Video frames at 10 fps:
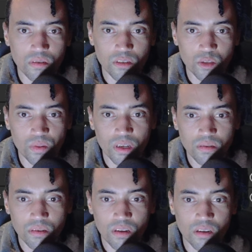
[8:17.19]
Display?
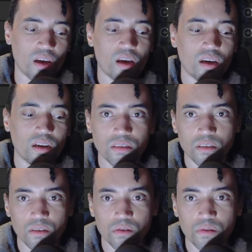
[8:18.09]
No. Add
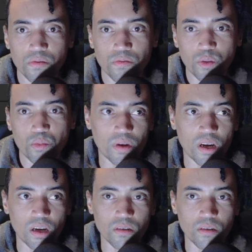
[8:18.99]
to viewport. Tile.